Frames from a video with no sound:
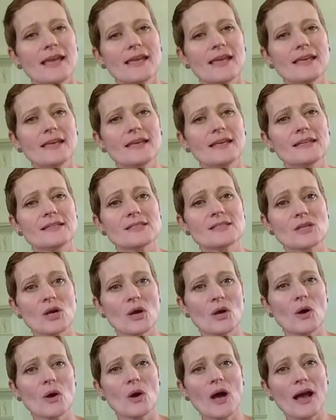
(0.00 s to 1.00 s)
And
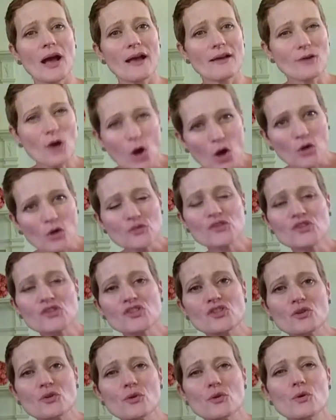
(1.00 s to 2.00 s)
I
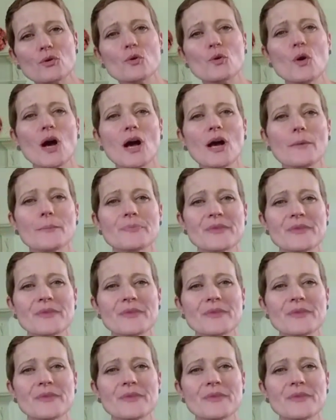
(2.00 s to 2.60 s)
also